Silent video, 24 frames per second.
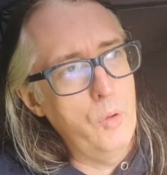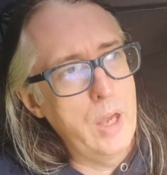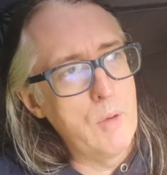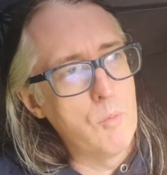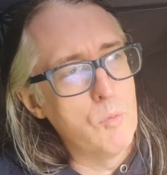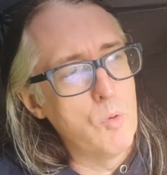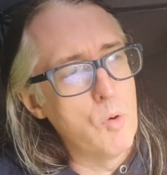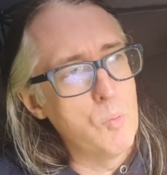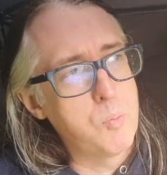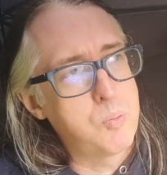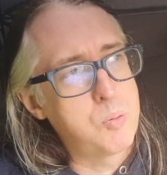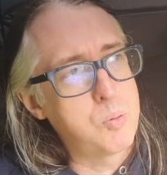It
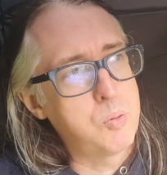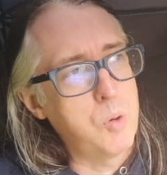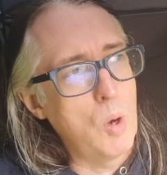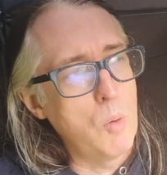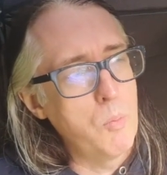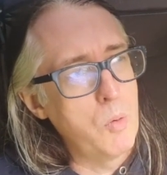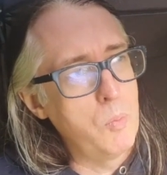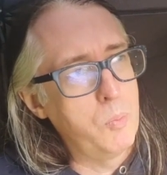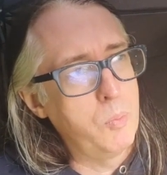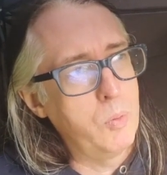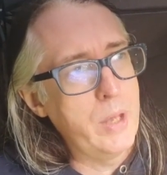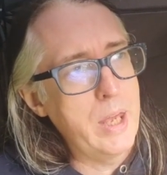will
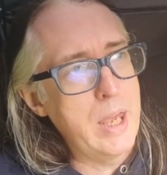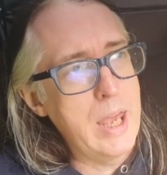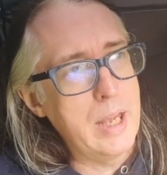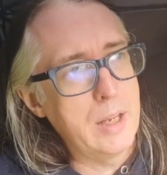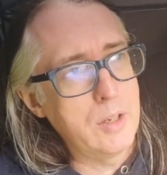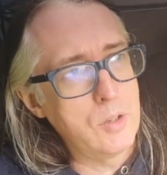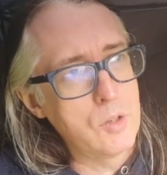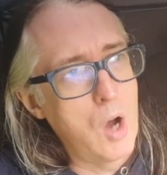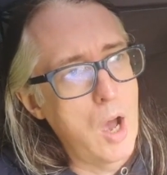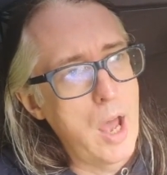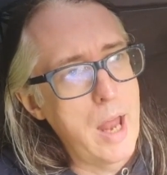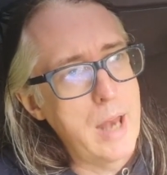probably
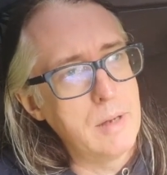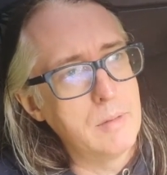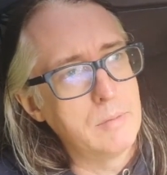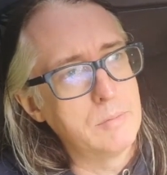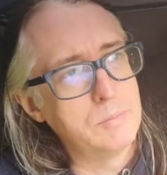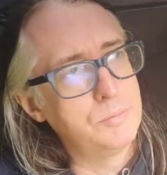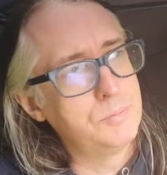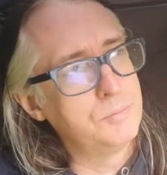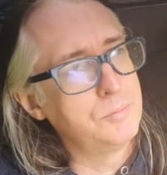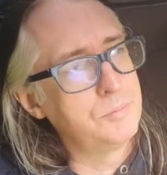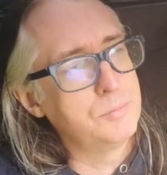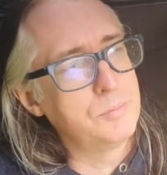ignite
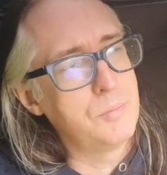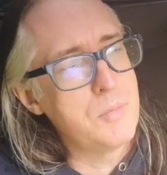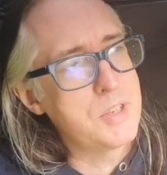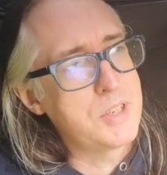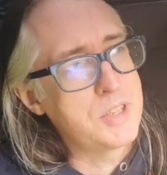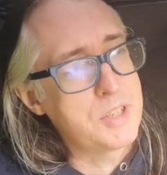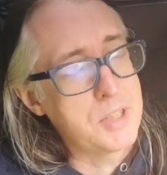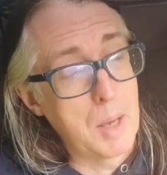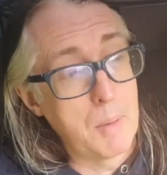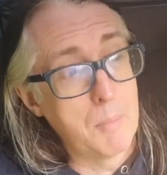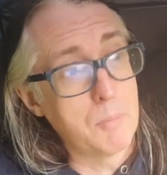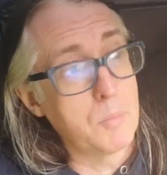
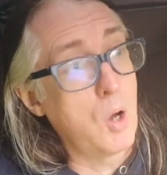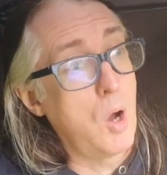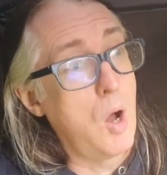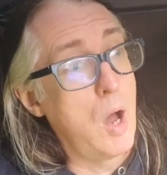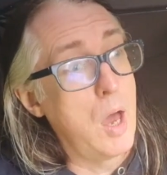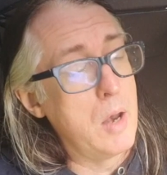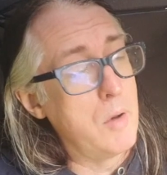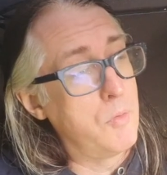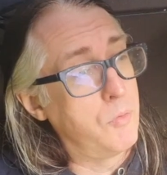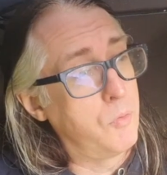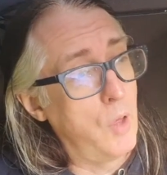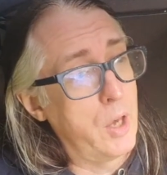some
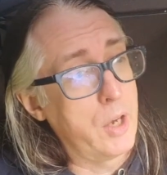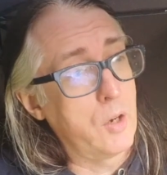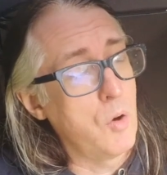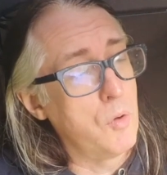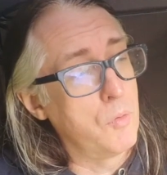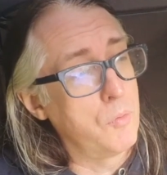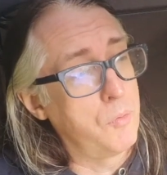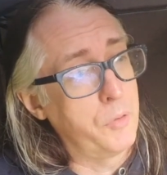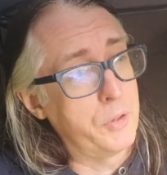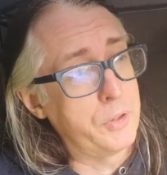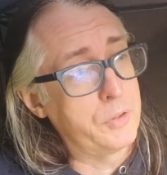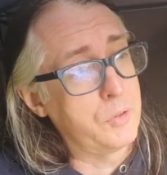kind of
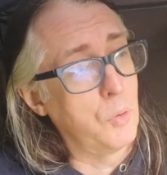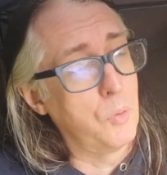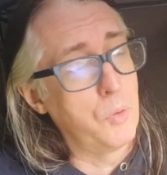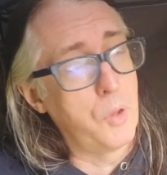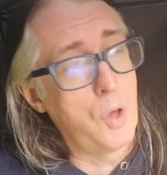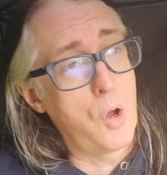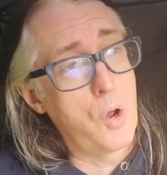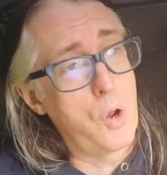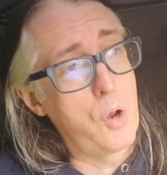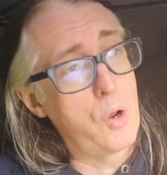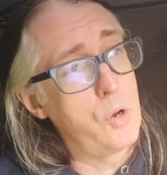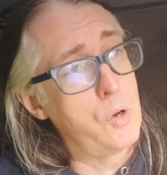conflict,
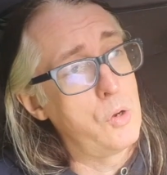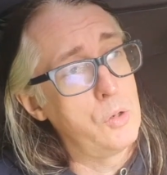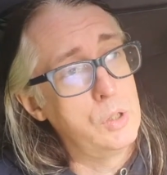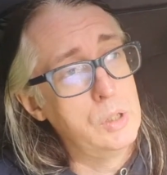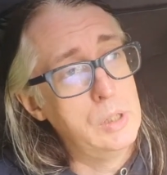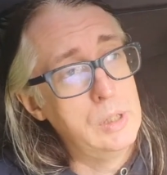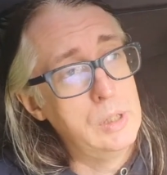although